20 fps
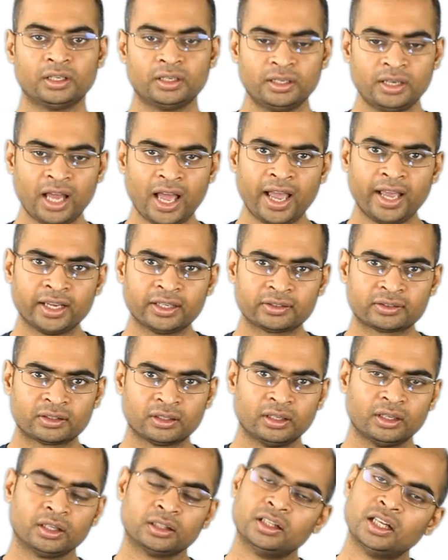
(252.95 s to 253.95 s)
Next,
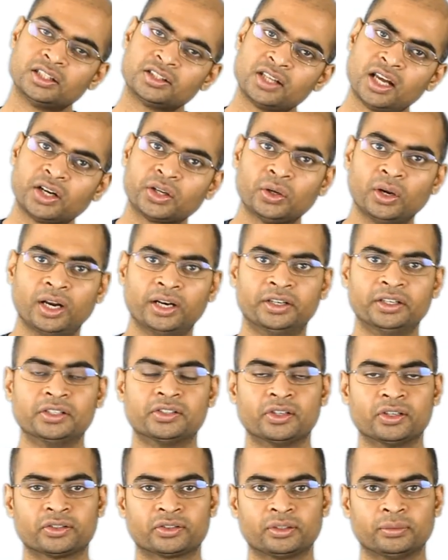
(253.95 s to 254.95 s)
the circulatory
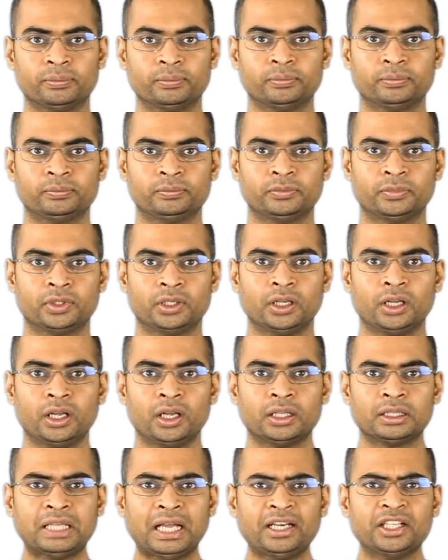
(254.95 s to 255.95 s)
system.
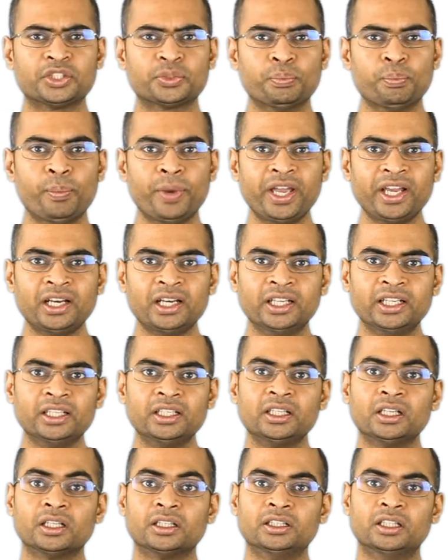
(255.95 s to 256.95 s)
That is mainly
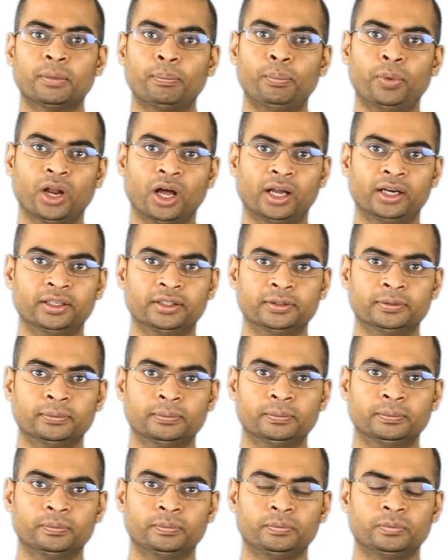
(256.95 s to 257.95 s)
the blood,
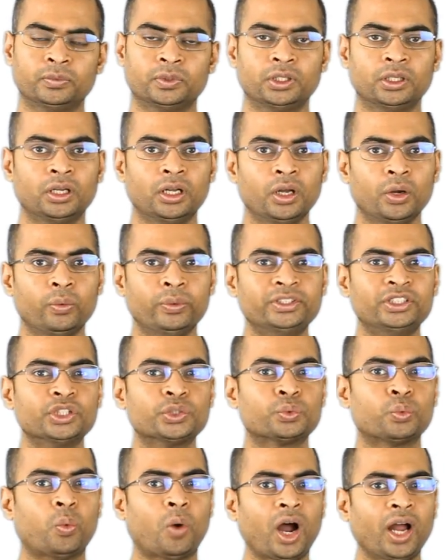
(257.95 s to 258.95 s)
which is
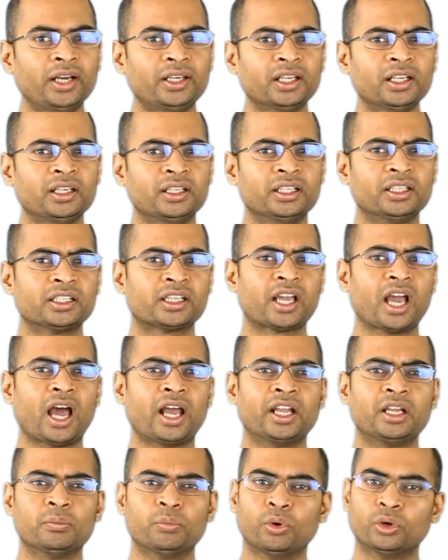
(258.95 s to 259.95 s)
vital in
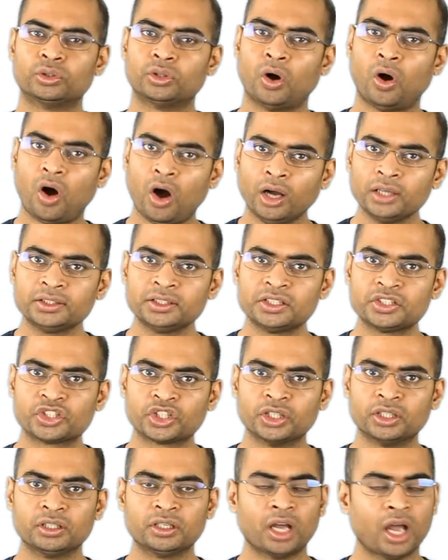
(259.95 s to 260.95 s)
carrying both
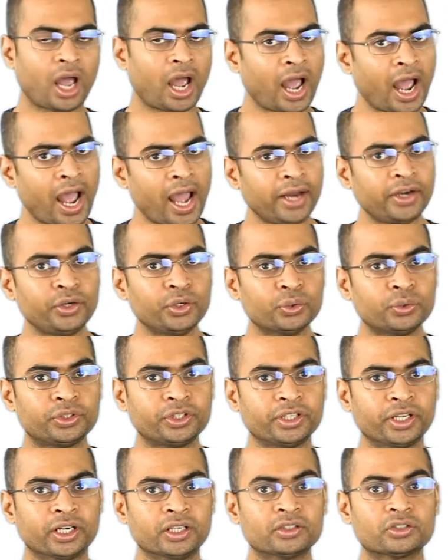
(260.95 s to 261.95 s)
oxygen and
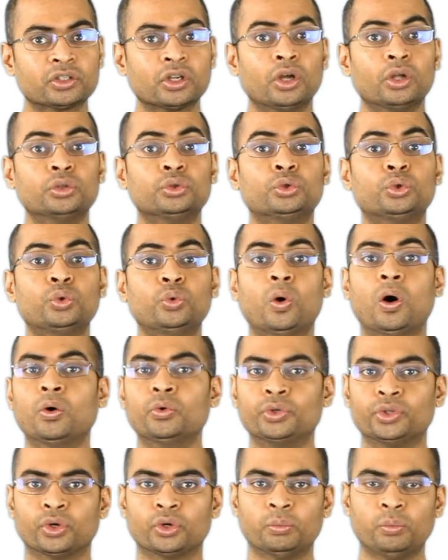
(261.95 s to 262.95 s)
nutrients throughout
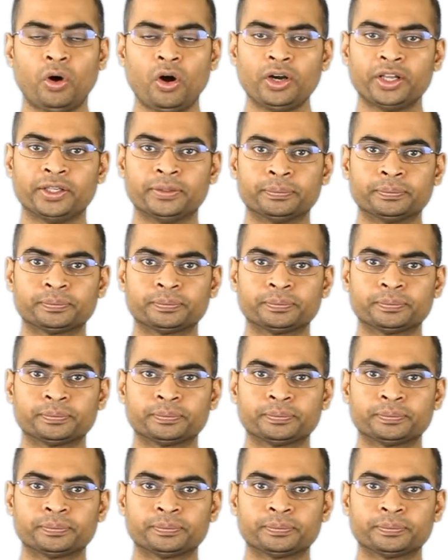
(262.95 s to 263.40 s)
your body.